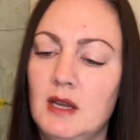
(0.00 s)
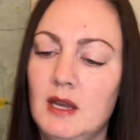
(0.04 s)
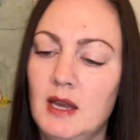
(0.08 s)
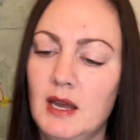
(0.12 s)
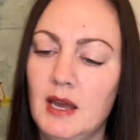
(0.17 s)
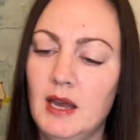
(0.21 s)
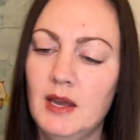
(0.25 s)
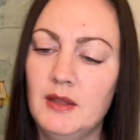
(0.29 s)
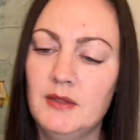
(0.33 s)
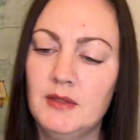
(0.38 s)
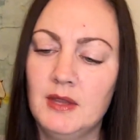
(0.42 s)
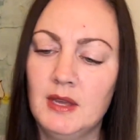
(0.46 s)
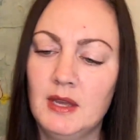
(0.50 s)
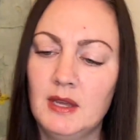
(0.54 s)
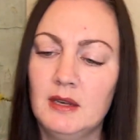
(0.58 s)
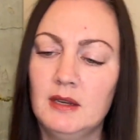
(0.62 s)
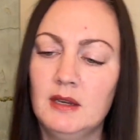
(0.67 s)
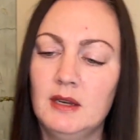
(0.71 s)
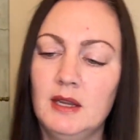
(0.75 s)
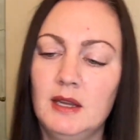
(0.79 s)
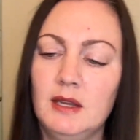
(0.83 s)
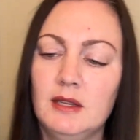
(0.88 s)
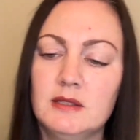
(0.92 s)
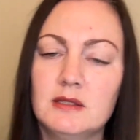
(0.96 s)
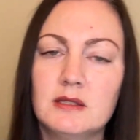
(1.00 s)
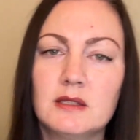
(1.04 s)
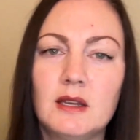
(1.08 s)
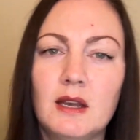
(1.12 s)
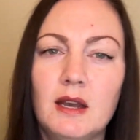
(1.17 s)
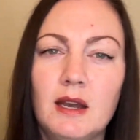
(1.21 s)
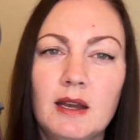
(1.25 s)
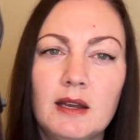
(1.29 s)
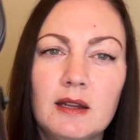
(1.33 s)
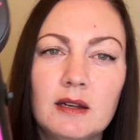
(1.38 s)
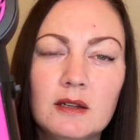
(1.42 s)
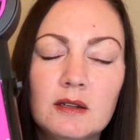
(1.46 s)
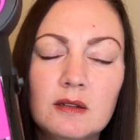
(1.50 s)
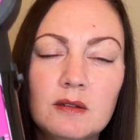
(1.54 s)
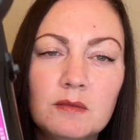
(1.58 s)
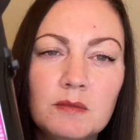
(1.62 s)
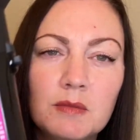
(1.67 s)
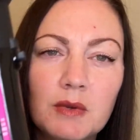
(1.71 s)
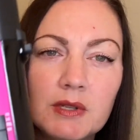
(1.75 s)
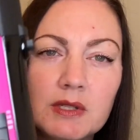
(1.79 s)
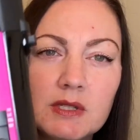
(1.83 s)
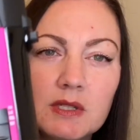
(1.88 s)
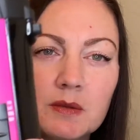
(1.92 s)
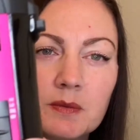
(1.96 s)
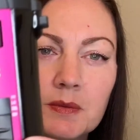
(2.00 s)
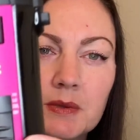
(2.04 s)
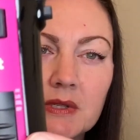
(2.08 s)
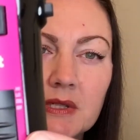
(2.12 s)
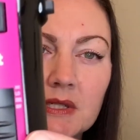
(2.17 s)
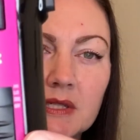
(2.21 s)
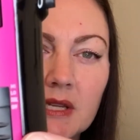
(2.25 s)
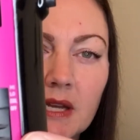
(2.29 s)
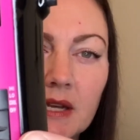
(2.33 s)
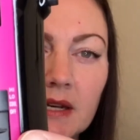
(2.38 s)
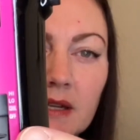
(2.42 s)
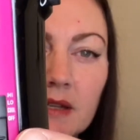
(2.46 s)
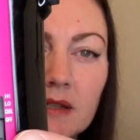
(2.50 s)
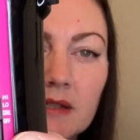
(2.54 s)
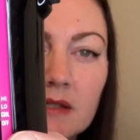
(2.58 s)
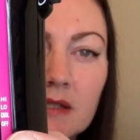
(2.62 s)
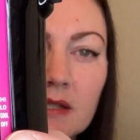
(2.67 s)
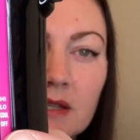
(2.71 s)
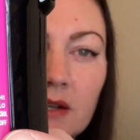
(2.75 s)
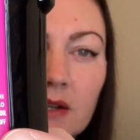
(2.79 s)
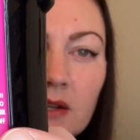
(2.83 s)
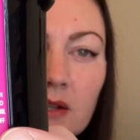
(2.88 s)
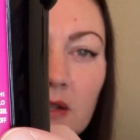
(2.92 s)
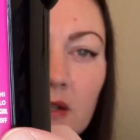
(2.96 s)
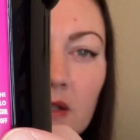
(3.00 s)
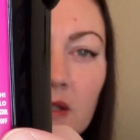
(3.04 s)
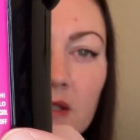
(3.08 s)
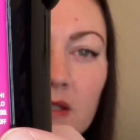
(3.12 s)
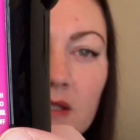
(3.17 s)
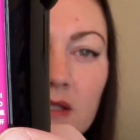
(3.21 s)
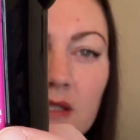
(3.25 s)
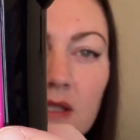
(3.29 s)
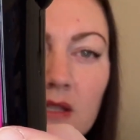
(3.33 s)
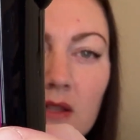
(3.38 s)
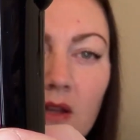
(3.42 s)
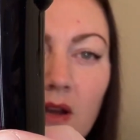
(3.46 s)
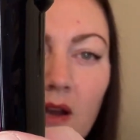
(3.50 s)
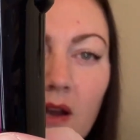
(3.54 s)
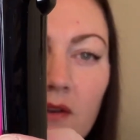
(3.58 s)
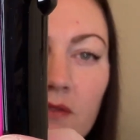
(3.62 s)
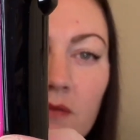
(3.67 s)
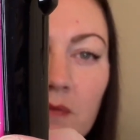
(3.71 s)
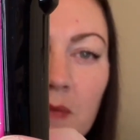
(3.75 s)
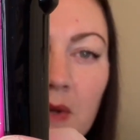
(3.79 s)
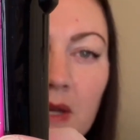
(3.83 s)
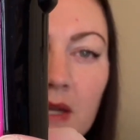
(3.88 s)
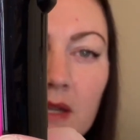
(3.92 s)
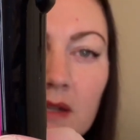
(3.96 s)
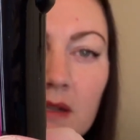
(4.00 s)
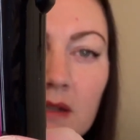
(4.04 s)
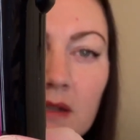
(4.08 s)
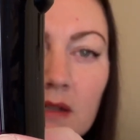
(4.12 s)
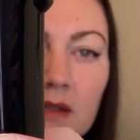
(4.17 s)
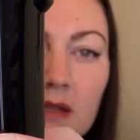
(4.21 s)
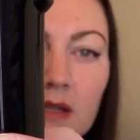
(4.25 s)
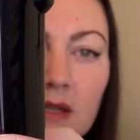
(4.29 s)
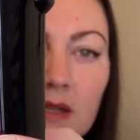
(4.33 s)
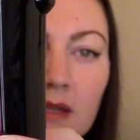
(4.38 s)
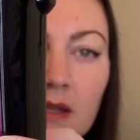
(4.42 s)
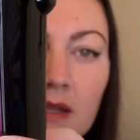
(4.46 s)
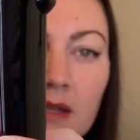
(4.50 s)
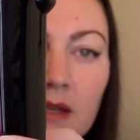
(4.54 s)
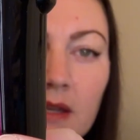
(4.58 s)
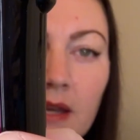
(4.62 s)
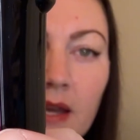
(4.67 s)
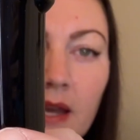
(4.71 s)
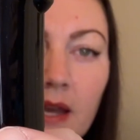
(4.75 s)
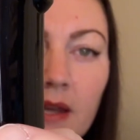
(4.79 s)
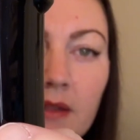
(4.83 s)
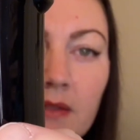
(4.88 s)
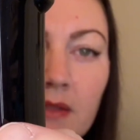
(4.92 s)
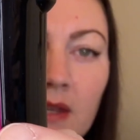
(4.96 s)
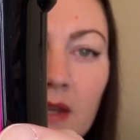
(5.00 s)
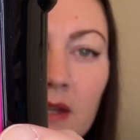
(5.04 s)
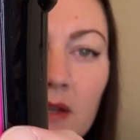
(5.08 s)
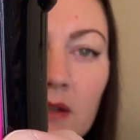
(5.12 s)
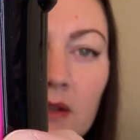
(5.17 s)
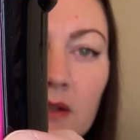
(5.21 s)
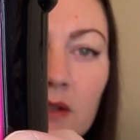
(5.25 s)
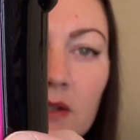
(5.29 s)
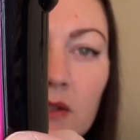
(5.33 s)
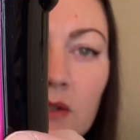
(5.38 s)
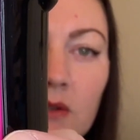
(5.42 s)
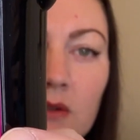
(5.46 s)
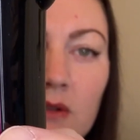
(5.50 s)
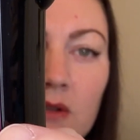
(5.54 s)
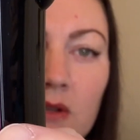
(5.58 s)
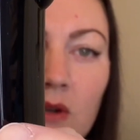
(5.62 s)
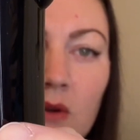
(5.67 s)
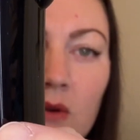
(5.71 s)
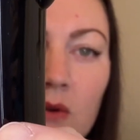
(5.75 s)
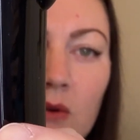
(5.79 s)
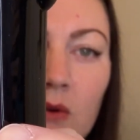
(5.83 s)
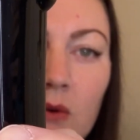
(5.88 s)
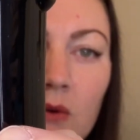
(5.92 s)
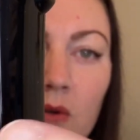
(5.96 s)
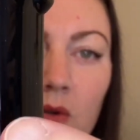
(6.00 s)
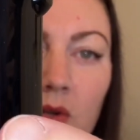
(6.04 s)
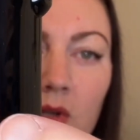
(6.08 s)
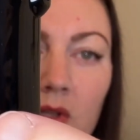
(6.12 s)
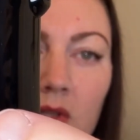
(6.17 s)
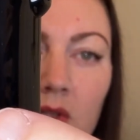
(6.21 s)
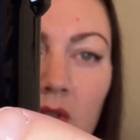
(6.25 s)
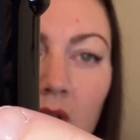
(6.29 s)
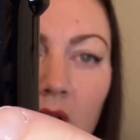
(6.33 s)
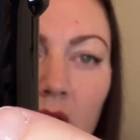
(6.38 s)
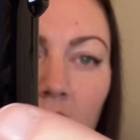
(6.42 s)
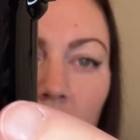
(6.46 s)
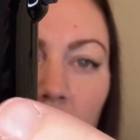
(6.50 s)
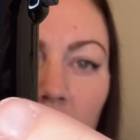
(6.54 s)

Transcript: And then it's got multiple settings here. You can see the off button, and then you can go cool, low,